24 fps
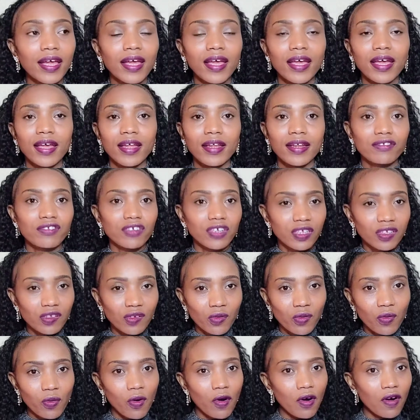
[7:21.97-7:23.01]
and just
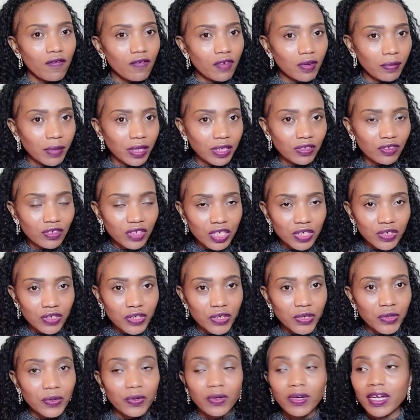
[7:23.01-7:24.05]
go over
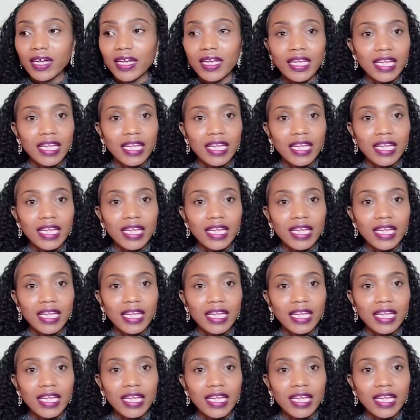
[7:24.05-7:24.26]
material,